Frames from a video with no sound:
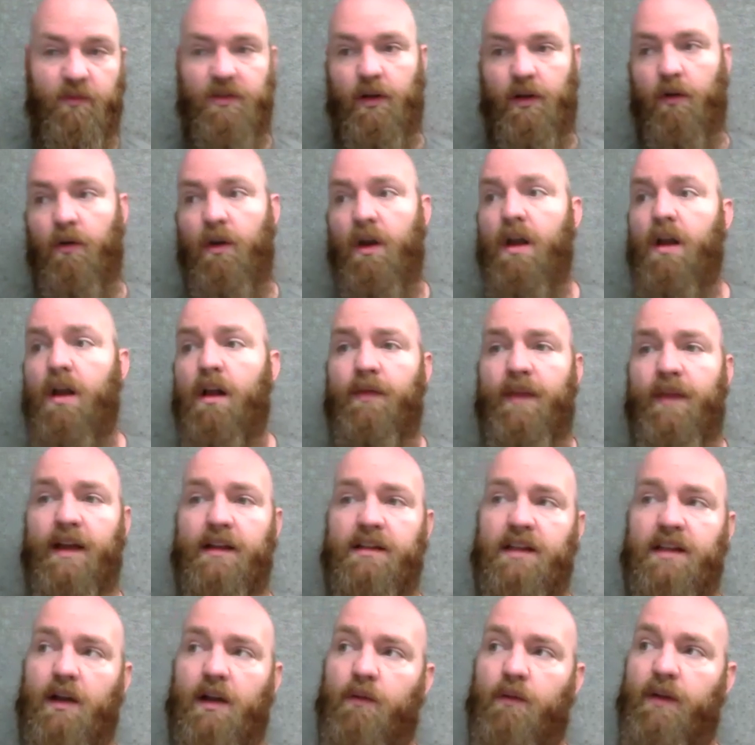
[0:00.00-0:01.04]
So
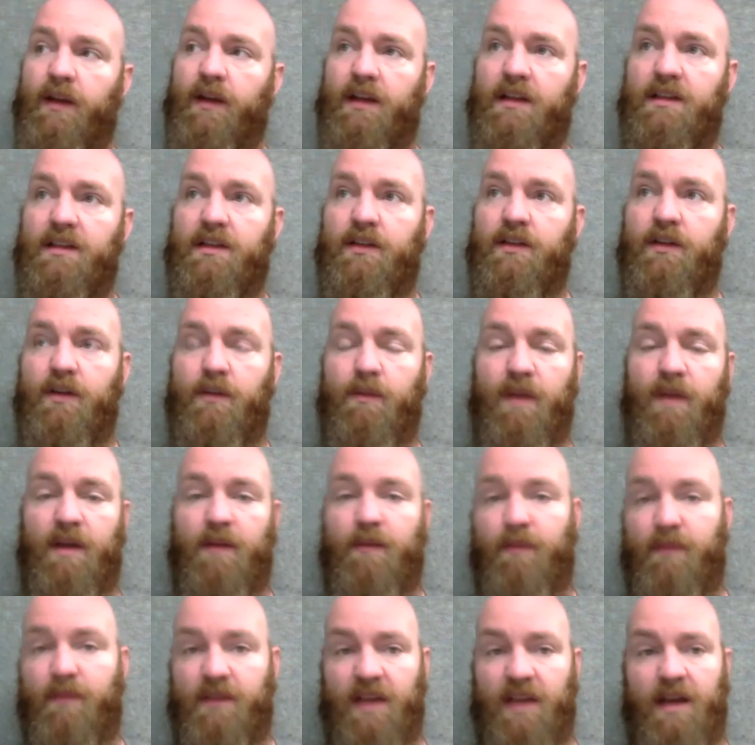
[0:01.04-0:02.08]
that's how we continue to
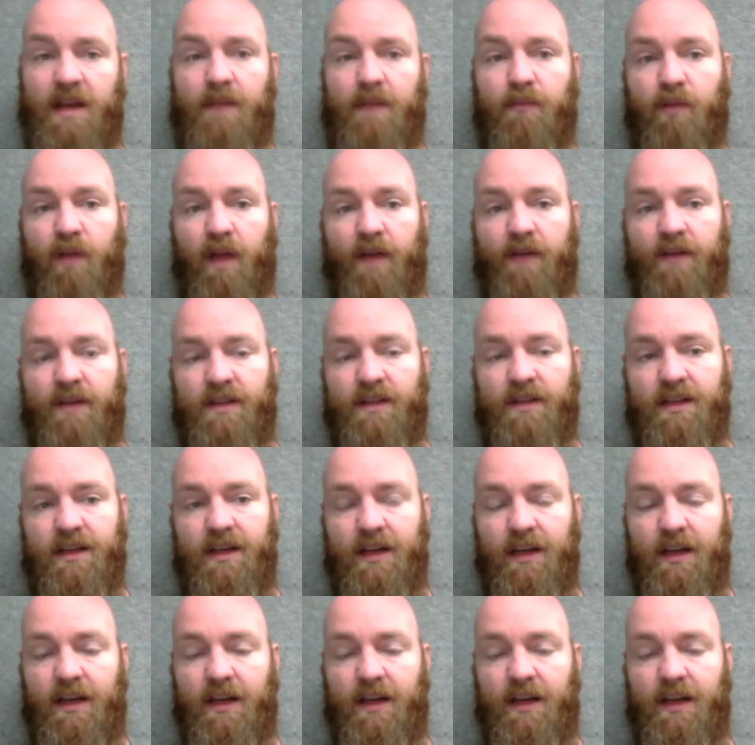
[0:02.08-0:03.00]
maintain privacy,